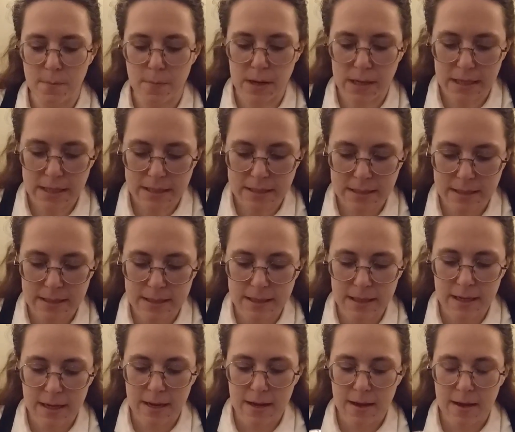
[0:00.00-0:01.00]
But
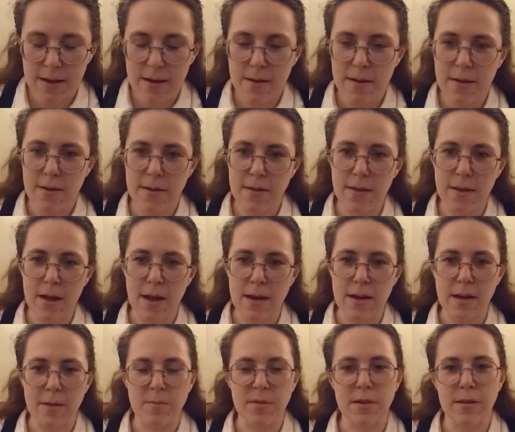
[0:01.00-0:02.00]
a
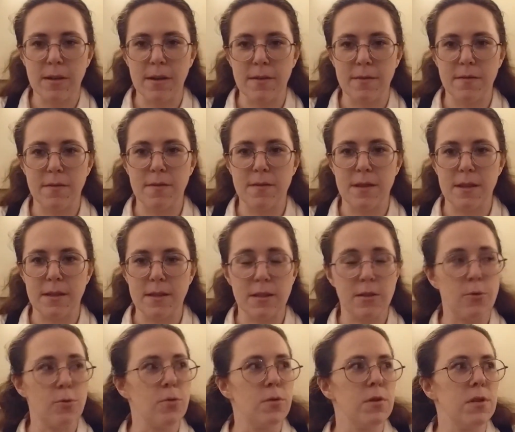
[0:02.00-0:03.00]
number of the
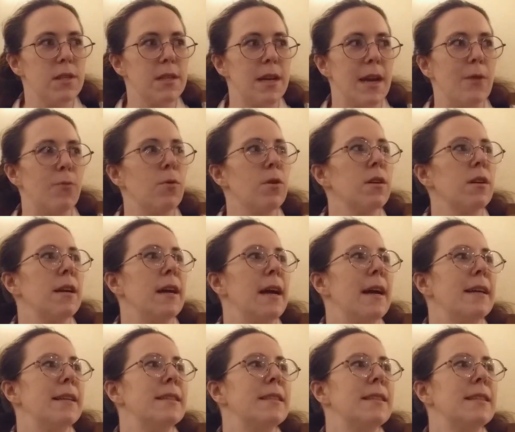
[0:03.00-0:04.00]
schools that I work
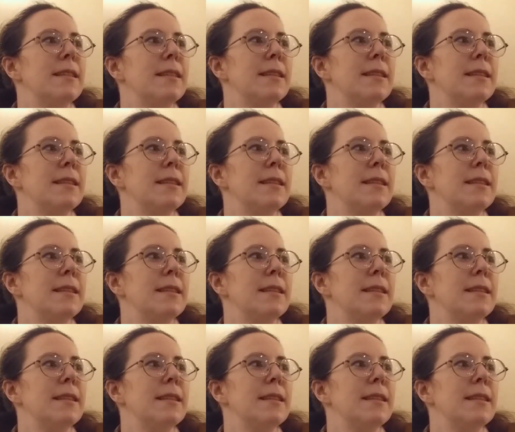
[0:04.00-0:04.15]
at